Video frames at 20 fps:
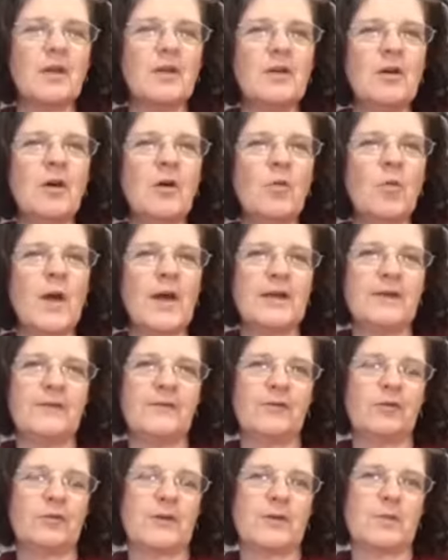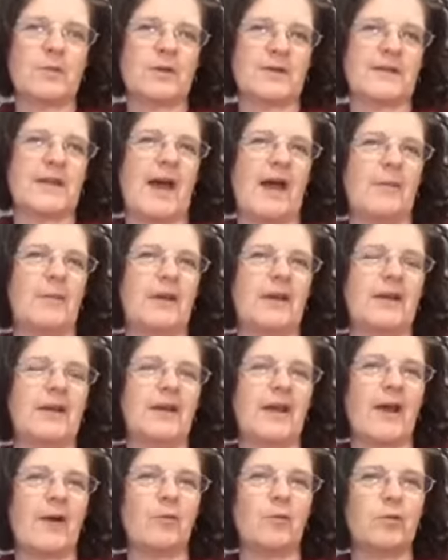not wonderful with what's happening
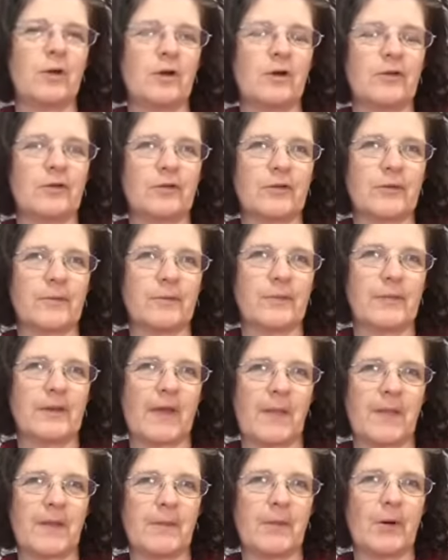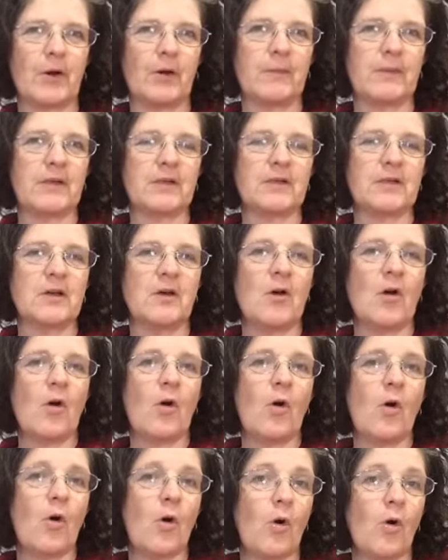in our world at the moment,
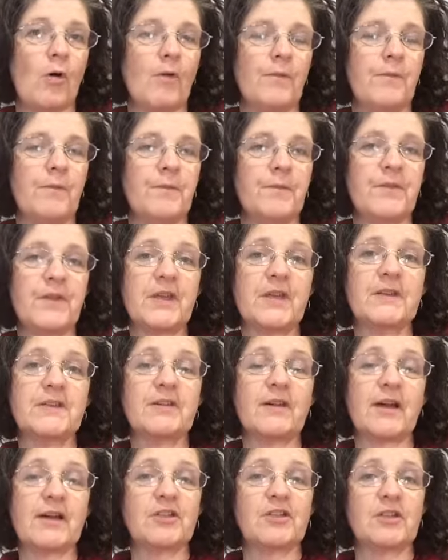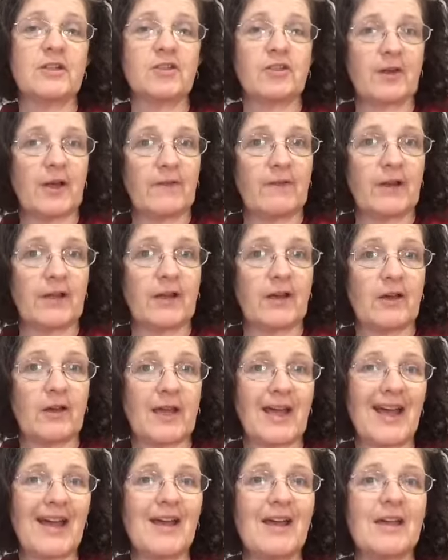or things are actually traveling
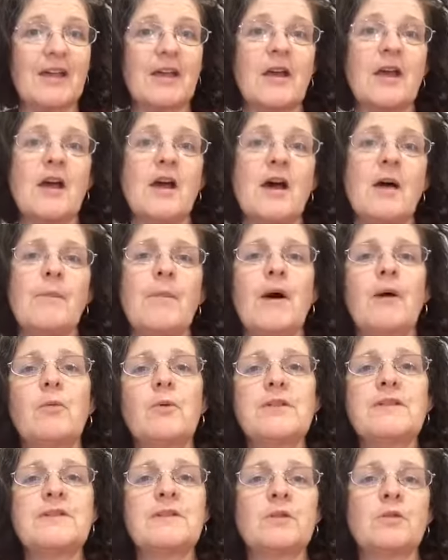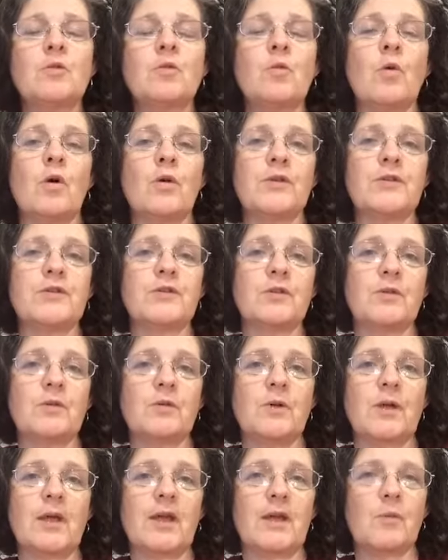okay, but we still want
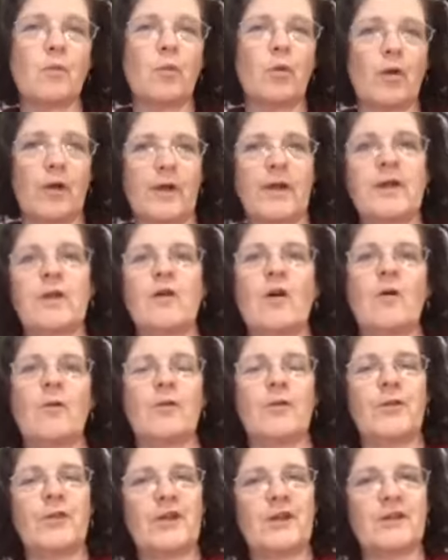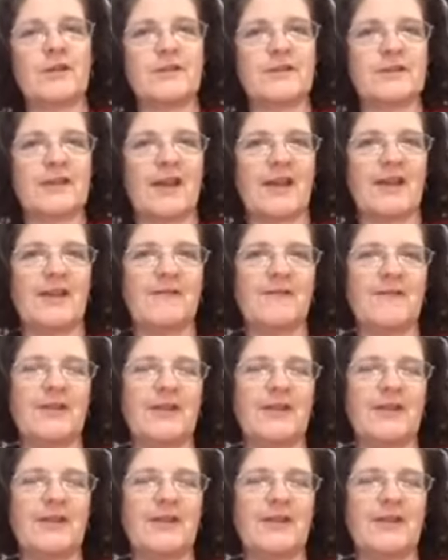to keep working on things and